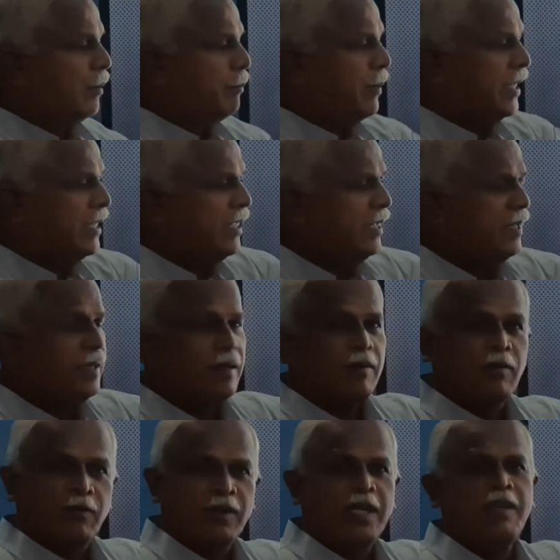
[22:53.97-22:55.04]
but here
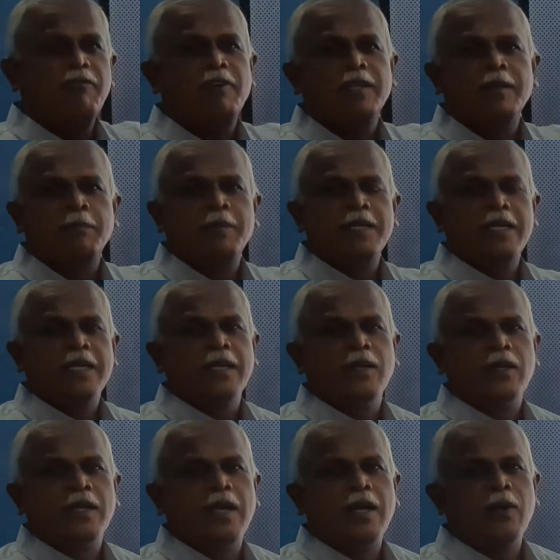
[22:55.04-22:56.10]
only for the particular
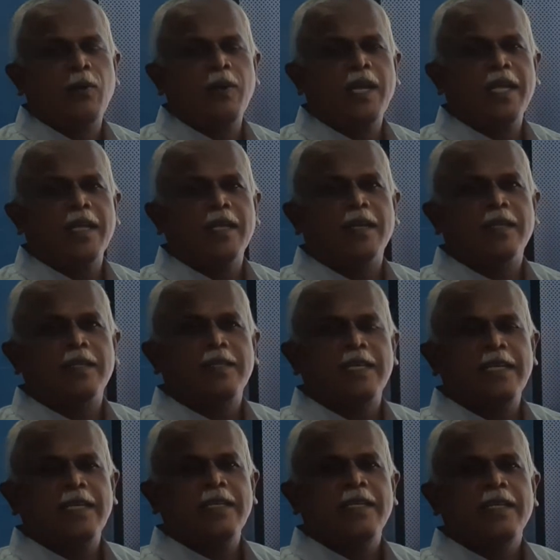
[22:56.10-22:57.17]
accounting year,
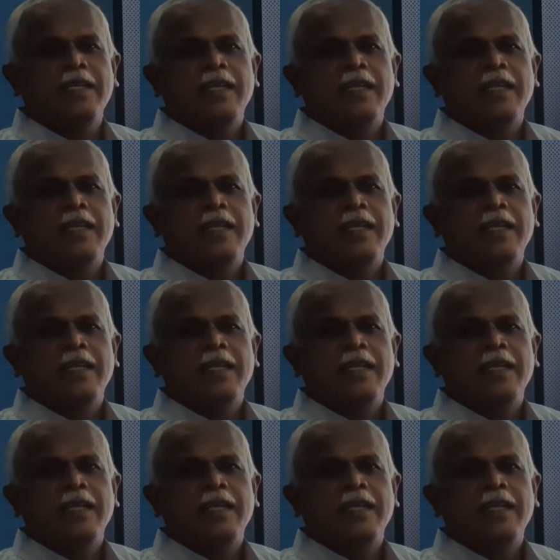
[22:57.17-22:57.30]
the